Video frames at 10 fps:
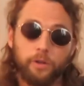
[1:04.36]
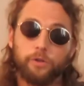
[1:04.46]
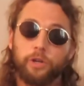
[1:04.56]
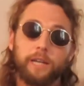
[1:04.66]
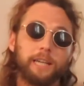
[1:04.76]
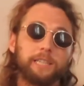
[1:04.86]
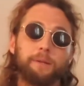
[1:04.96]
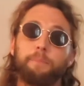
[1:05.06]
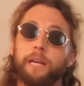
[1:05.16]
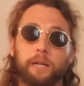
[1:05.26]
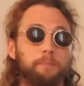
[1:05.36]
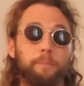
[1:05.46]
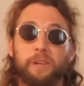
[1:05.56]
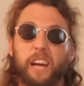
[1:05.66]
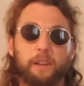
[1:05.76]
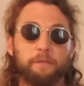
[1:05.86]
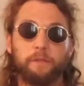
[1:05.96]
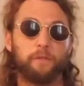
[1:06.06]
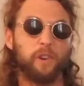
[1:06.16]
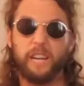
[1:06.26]
you can actually pick up a piano for
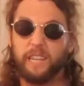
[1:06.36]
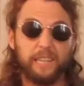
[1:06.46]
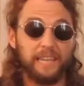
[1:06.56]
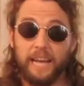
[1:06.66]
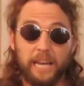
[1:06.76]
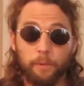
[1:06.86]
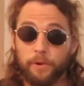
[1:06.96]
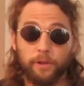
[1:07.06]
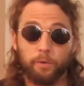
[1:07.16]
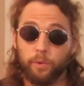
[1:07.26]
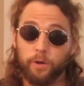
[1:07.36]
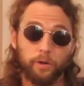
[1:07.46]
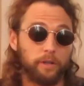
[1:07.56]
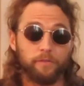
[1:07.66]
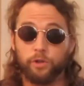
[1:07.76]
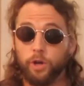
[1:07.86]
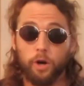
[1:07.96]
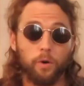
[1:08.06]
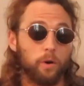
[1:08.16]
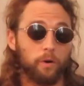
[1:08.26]
free nearly anywhere in the world. If you
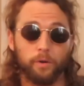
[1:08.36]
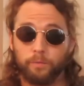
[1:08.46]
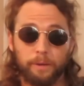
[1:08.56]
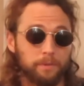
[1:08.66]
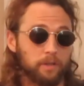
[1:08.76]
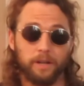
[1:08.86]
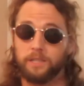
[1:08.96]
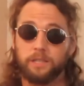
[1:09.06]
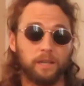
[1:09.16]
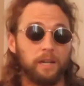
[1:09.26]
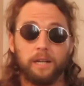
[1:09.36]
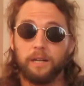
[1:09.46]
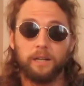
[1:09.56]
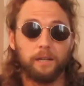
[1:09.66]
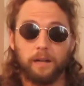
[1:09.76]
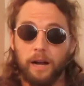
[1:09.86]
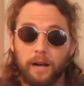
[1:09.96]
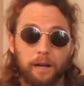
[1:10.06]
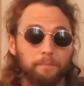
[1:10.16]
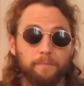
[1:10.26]
go on websites,
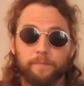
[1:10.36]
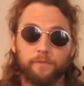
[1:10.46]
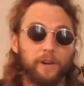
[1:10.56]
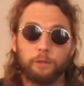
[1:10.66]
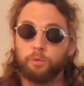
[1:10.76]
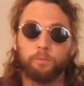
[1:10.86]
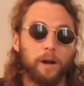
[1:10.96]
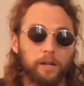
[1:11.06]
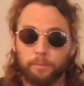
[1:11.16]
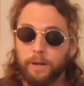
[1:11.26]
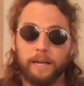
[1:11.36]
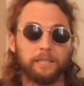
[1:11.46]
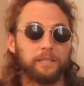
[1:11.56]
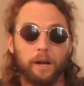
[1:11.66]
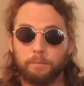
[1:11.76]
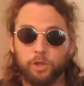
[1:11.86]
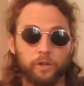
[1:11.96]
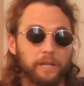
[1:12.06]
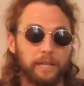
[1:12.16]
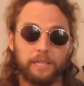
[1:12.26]
Facebook Marketplace,
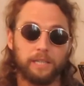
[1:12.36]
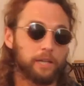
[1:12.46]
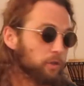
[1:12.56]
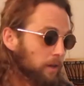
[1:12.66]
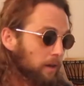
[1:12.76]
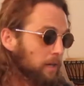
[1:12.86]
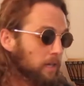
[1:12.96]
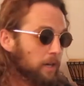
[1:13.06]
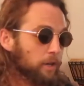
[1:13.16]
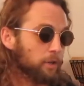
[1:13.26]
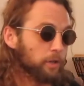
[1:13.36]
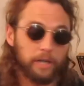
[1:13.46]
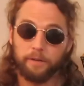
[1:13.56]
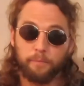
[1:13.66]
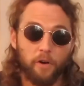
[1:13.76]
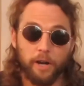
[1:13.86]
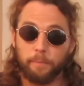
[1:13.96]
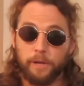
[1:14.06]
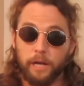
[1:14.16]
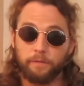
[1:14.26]
Gumtree, etc., you're going to find a
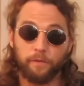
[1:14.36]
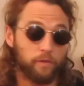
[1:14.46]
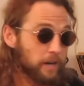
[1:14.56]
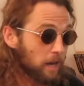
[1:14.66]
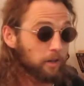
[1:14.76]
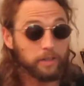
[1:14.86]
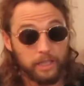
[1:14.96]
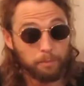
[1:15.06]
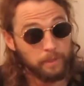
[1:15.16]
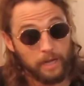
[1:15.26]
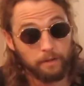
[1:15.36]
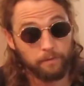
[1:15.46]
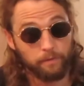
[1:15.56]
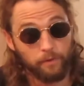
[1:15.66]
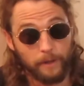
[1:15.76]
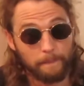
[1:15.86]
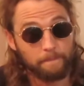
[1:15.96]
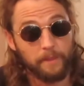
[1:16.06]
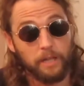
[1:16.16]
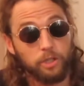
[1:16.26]
piano for free. I got this piano for free.
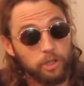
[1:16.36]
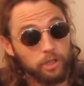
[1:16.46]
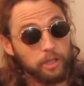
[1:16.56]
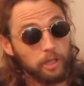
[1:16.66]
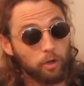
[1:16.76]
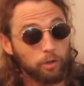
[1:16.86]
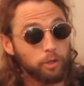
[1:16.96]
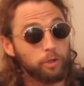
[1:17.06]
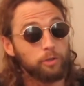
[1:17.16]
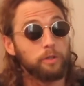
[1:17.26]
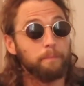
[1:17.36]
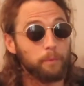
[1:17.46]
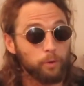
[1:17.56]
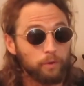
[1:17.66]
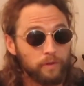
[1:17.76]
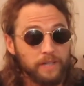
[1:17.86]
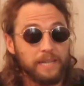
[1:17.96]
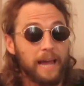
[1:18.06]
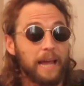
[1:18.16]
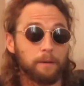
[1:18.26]
It's just going to cost you to move
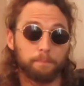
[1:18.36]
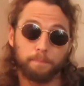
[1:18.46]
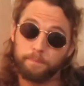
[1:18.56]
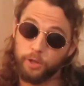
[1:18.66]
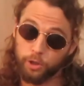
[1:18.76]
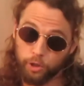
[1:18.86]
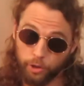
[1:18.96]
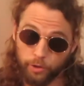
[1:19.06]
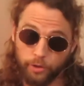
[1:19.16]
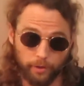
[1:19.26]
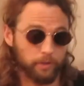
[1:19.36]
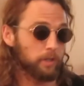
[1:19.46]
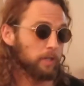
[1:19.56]
it and to tune it.